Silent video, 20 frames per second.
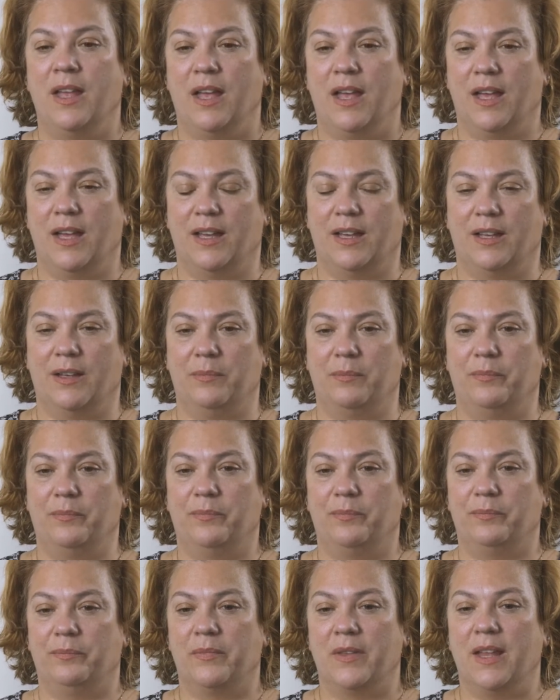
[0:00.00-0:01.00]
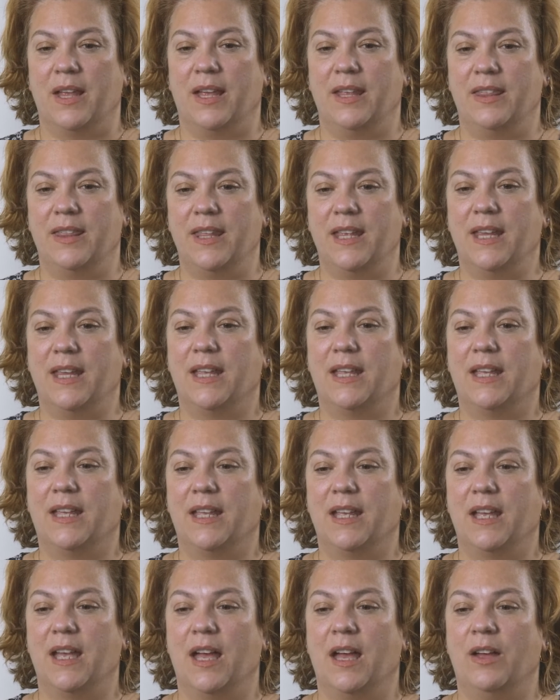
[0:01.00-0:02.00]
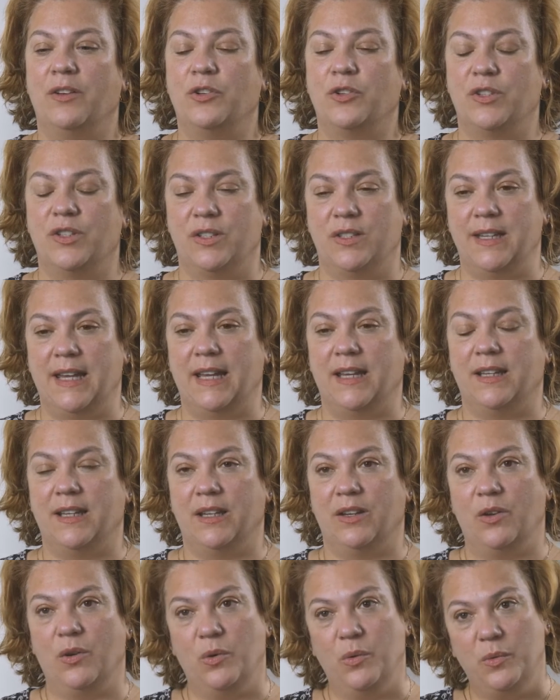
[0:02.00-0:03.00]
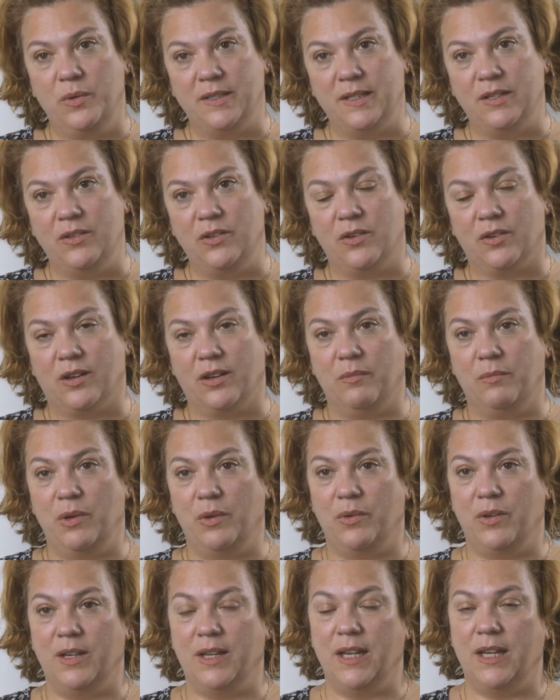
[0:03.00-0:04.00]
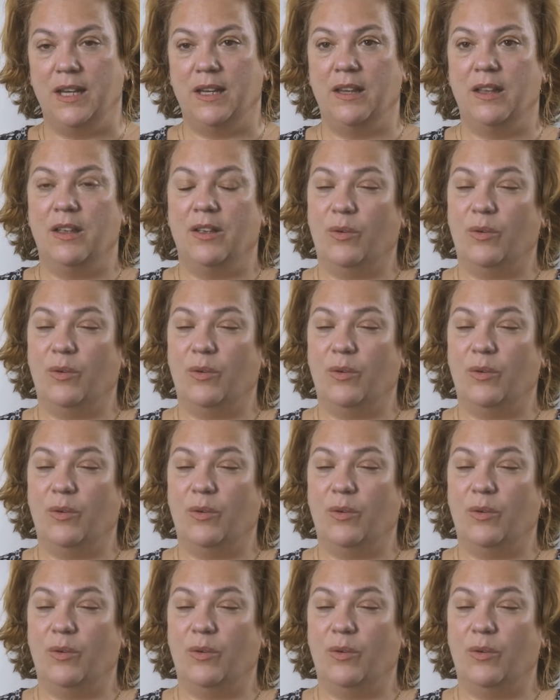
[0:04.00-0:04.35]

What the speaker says: I think understanding who is in your community,